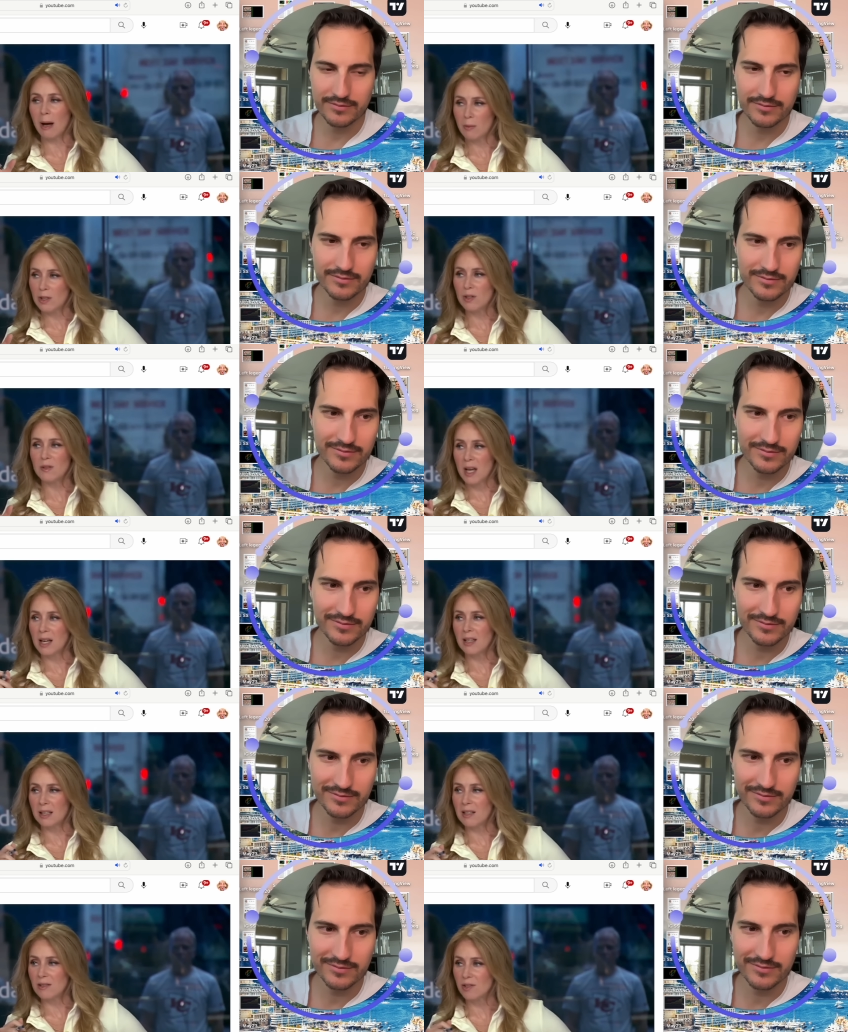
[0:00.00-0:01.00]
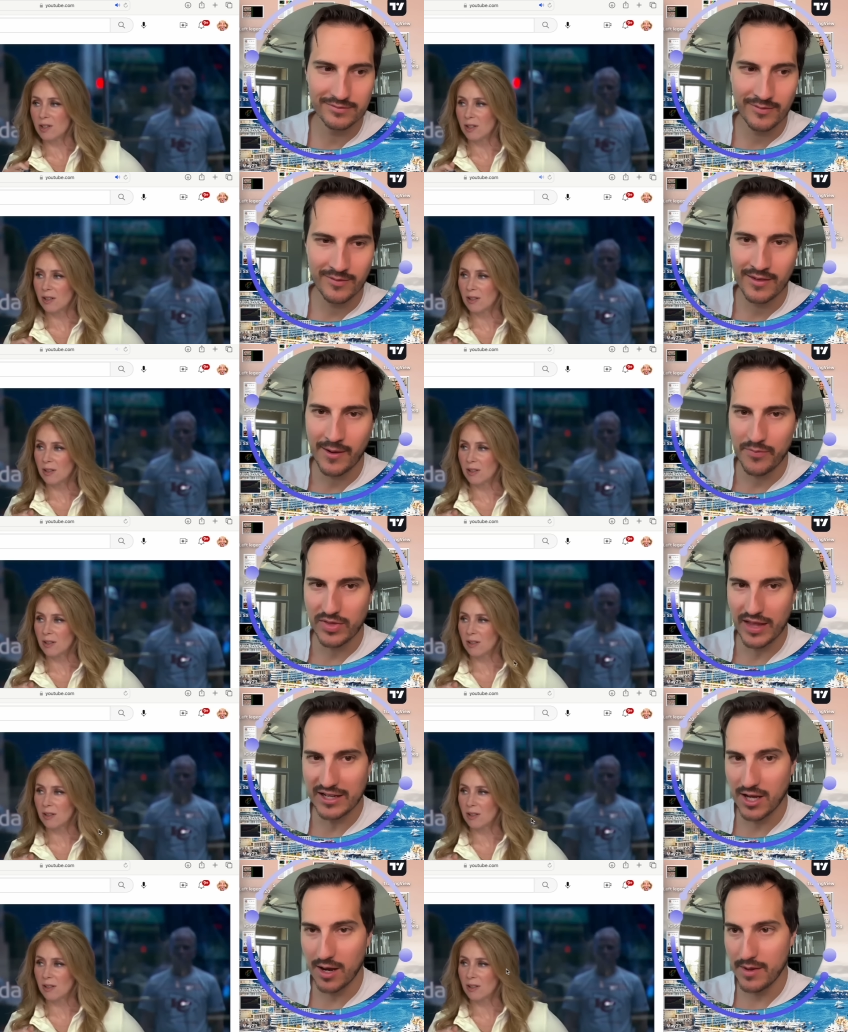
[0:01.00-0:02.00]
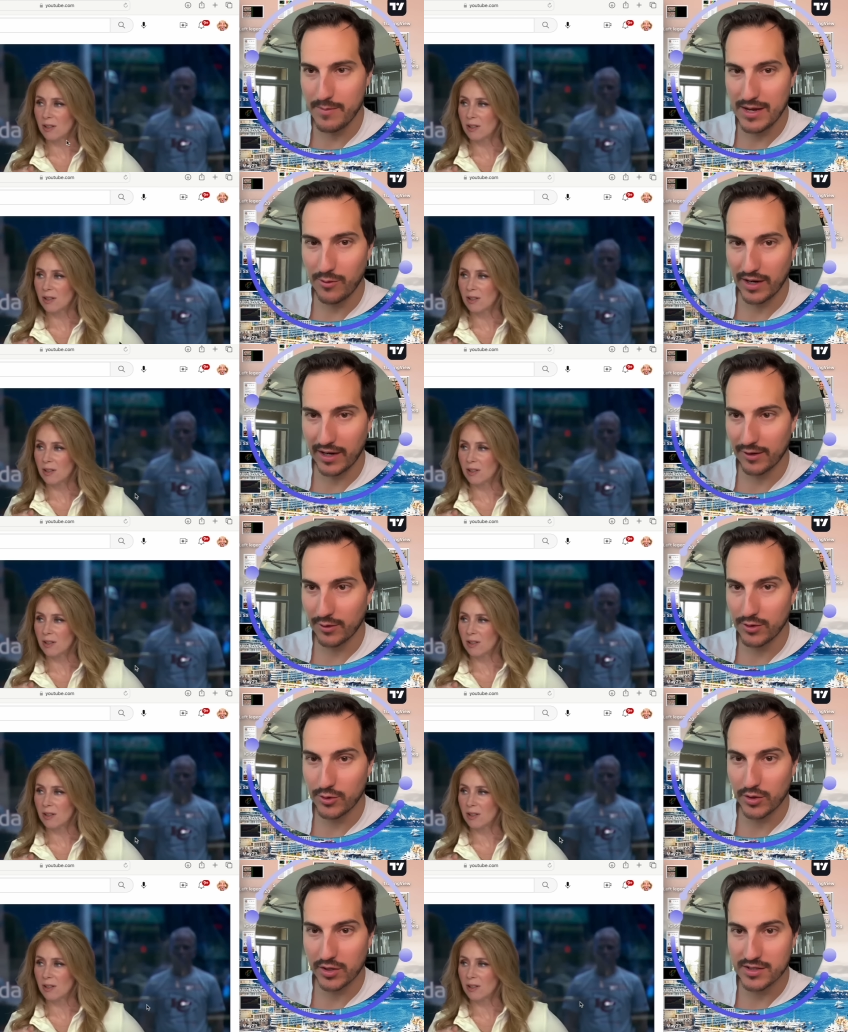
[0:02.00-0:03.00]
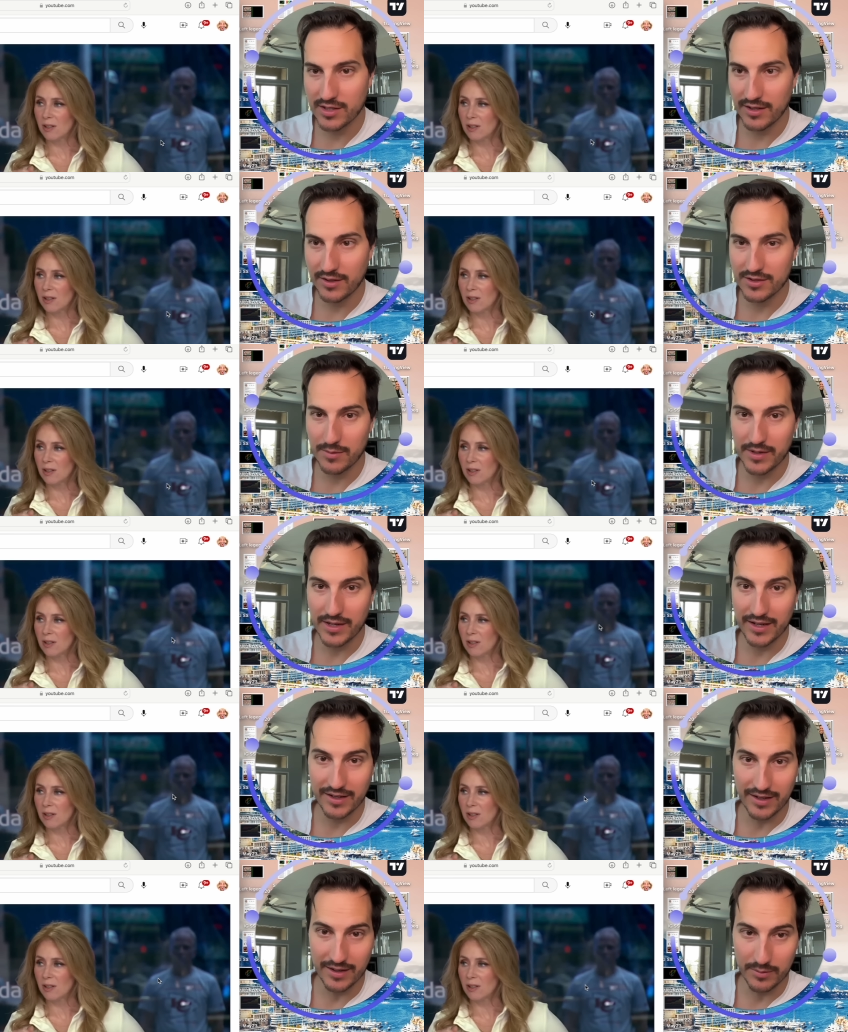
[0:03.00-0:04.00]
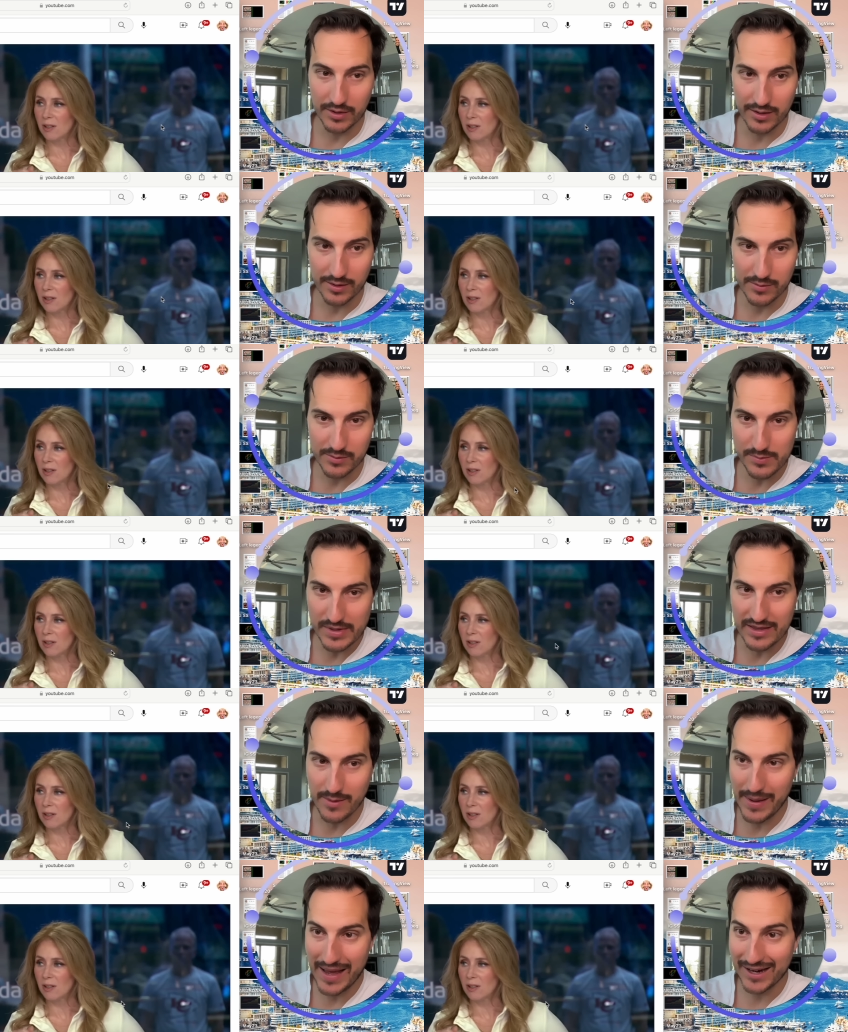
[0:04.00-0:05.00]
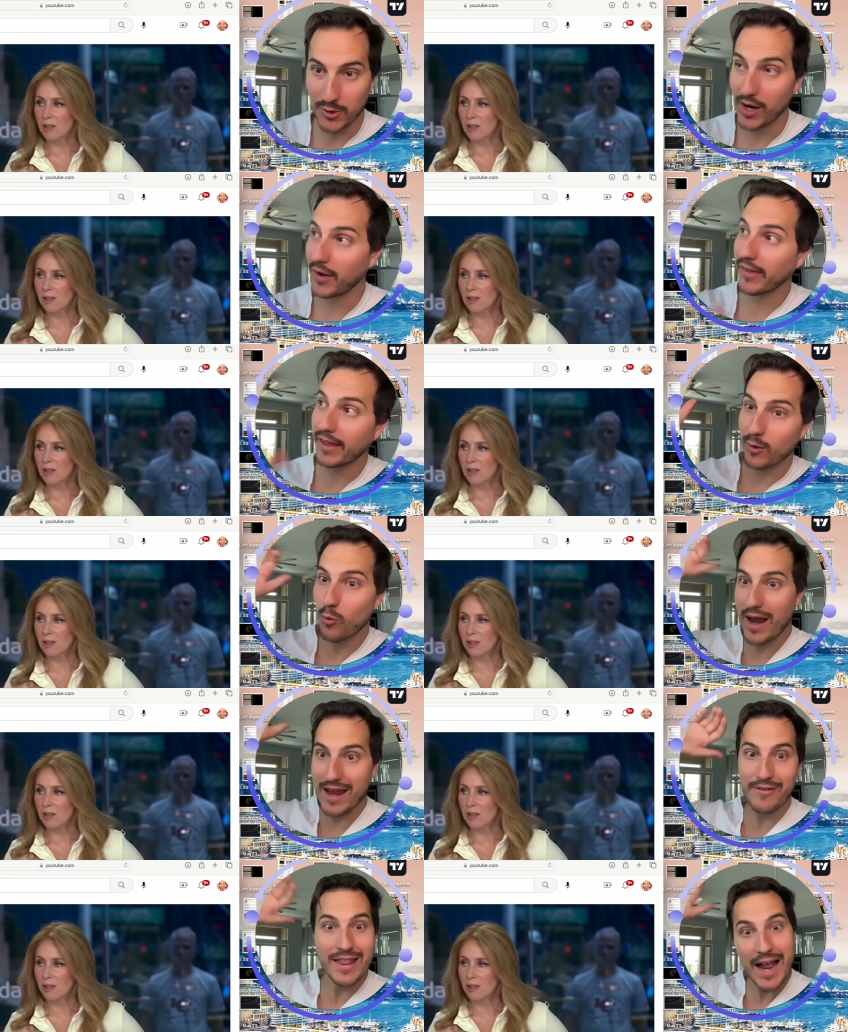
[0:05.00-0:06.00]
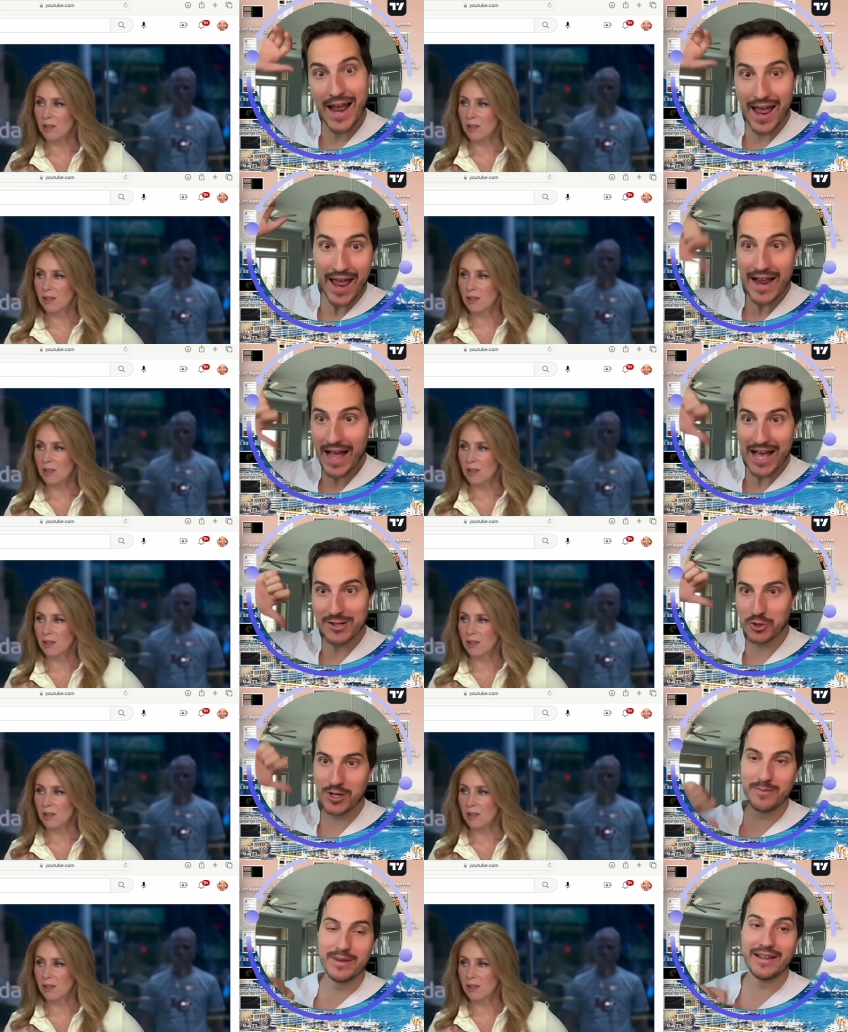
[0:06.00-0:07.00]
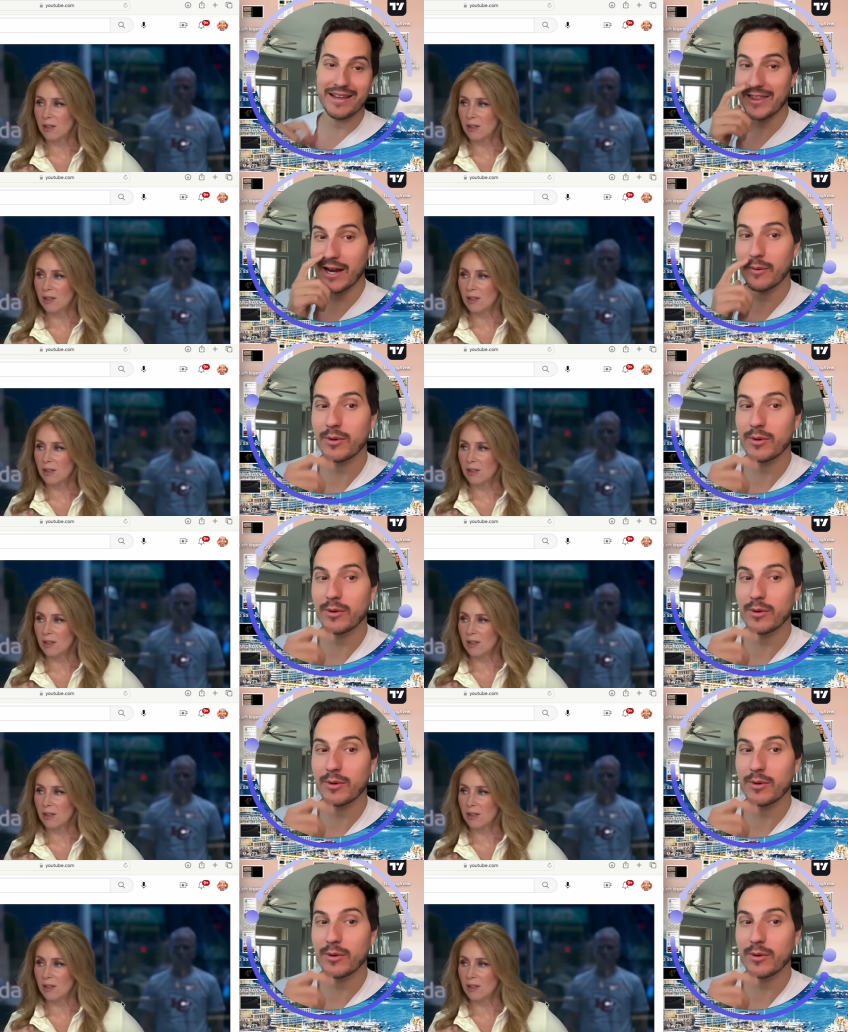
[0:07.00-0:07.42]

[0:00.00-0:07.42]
Speaker 1: about when you say ESG.
Speaker 2: That's gonna be me when I go to New York City someday. I'm gonna be in the background, like waving, like, "Hey guys, look at me!" And then I'm gonna